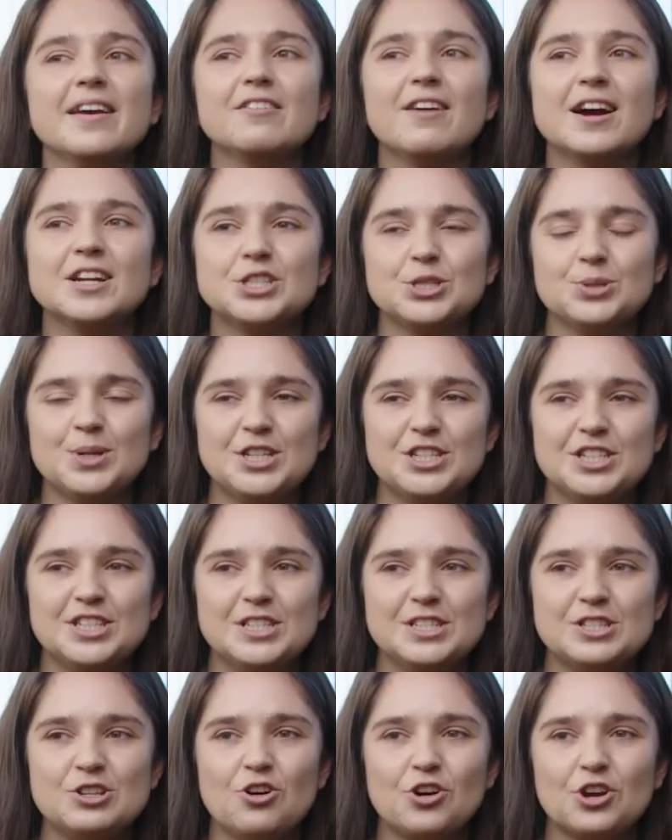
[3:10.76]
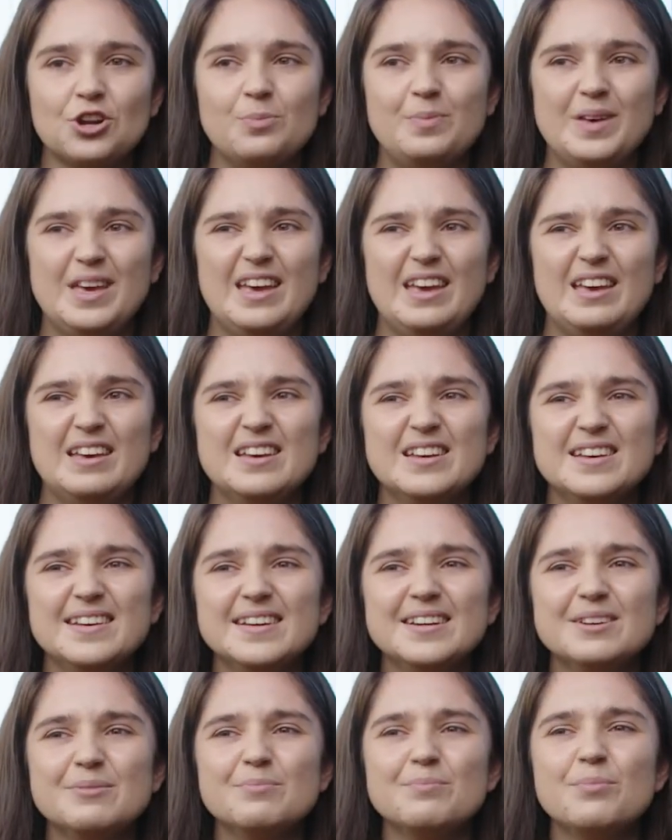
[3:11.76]
graduation's not gonna be
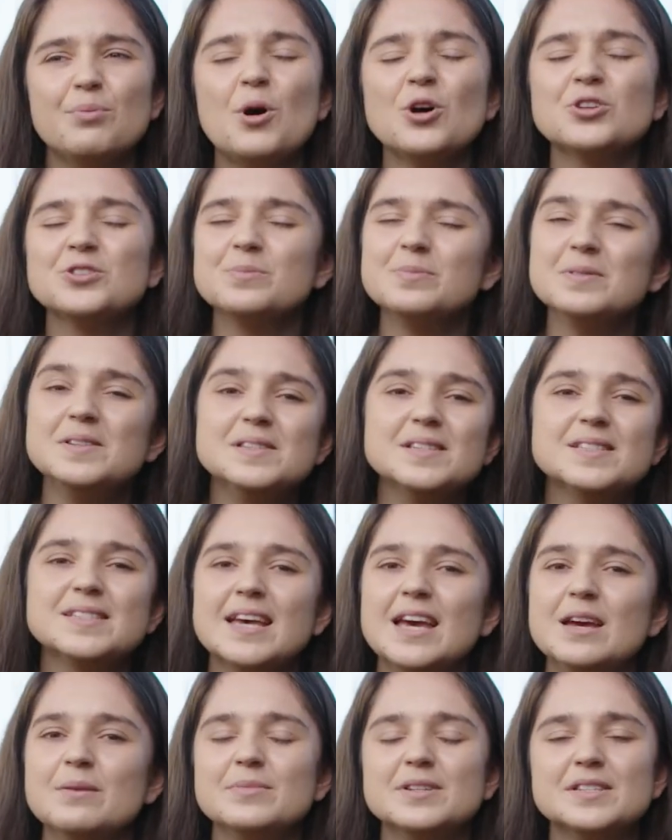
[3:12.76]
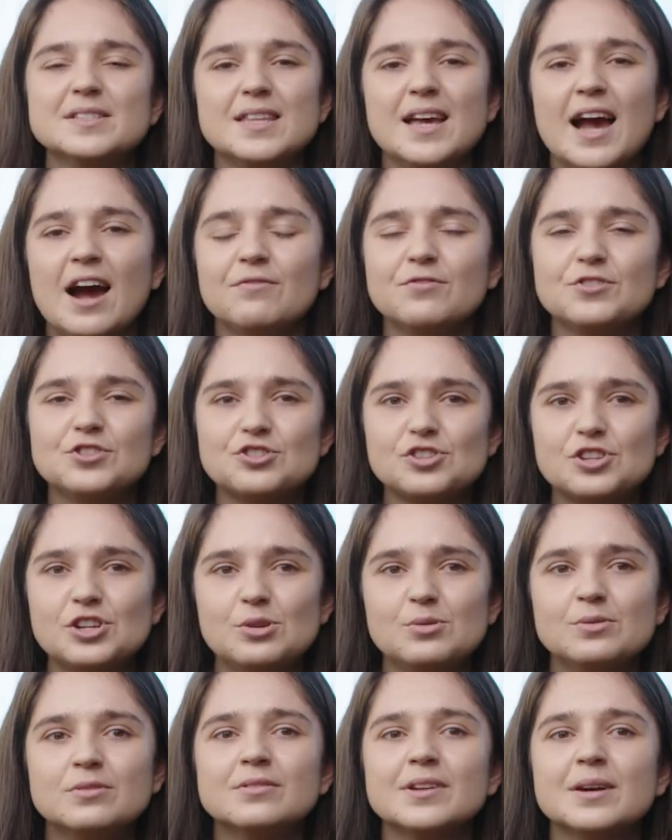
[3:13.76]
possibly the same as the average
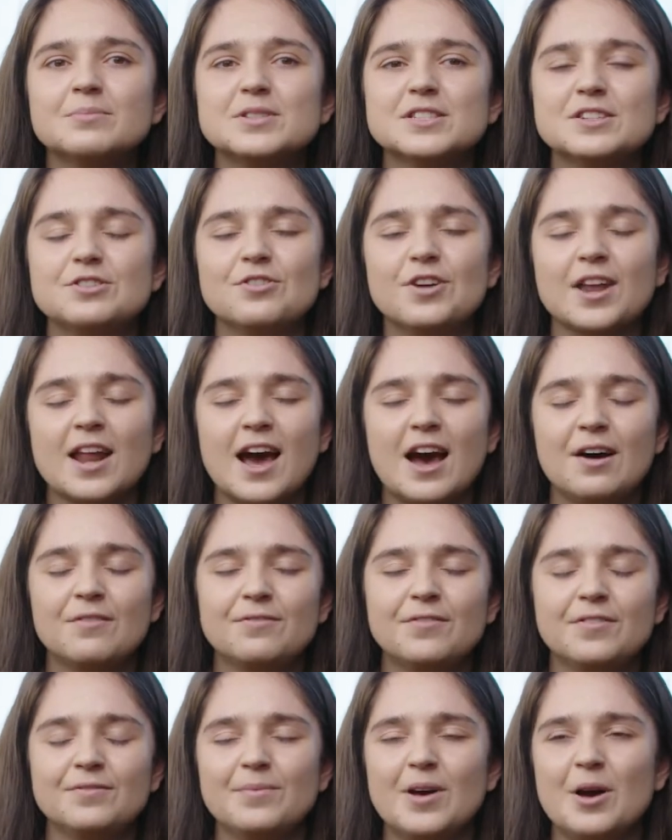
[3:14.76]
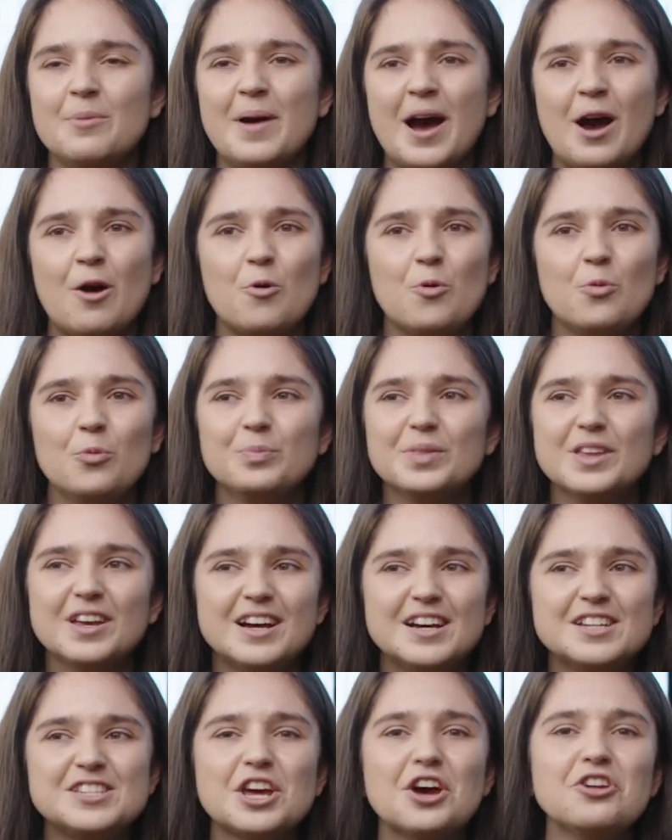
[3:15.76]
student, I'm still gonna have about
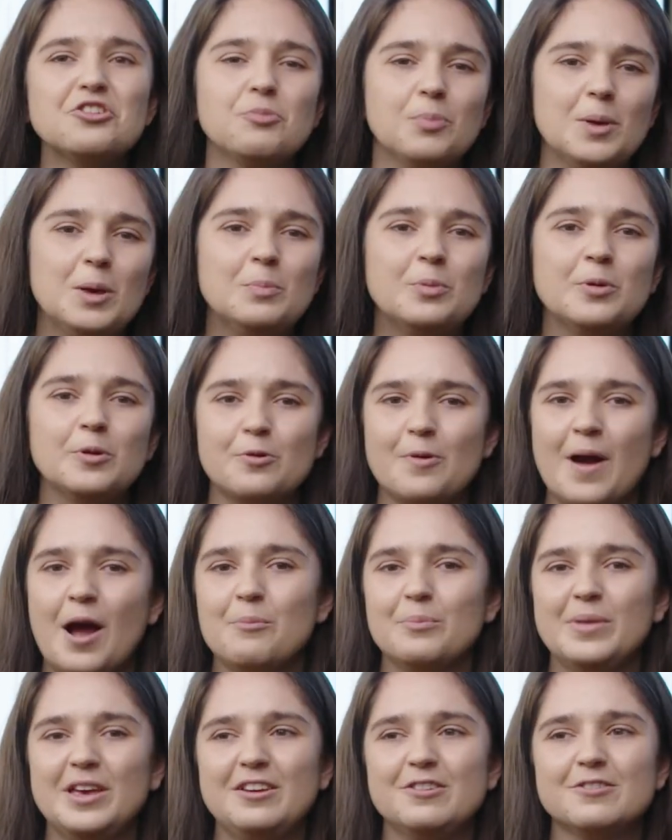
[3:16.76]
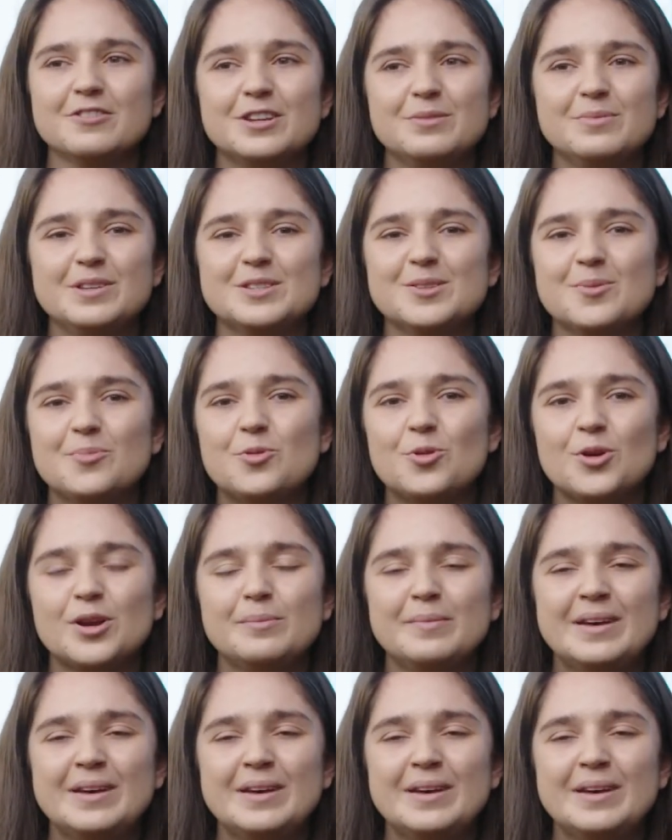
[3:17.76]
a ton of people around me who are gonna be supporting